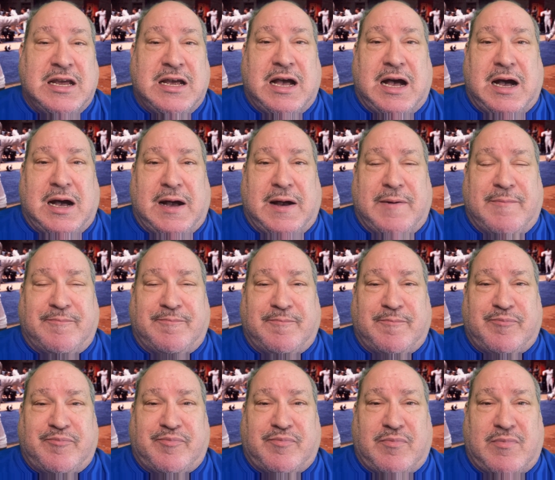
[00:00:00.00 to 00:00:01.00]

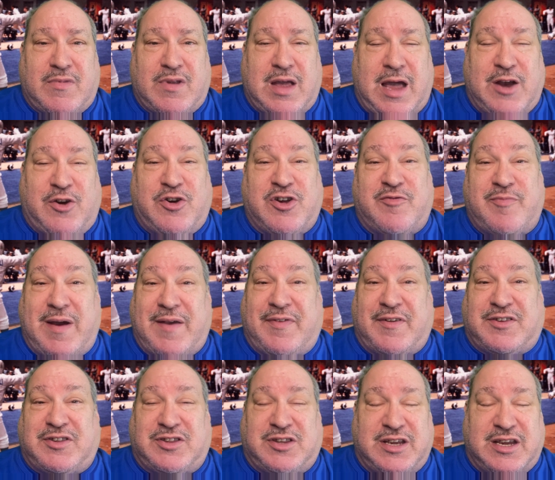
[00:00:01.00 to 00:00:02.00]
I could have made
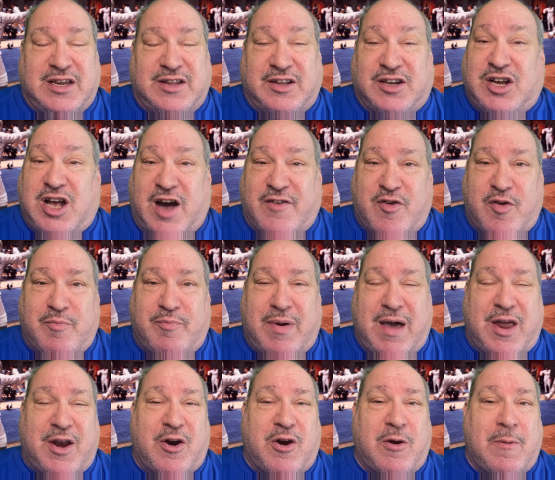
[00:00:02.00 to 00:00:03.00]
the cover
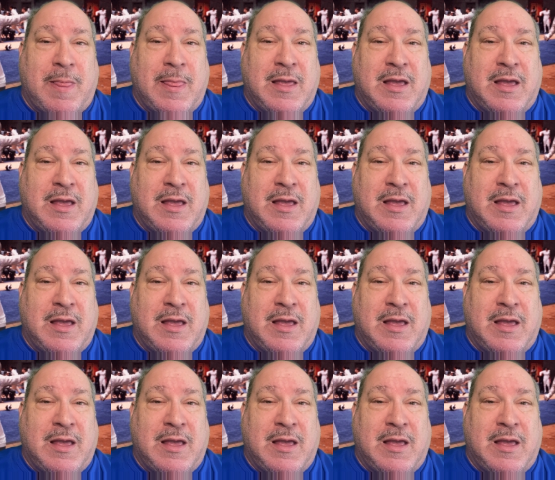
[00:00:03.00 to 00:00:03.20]
better.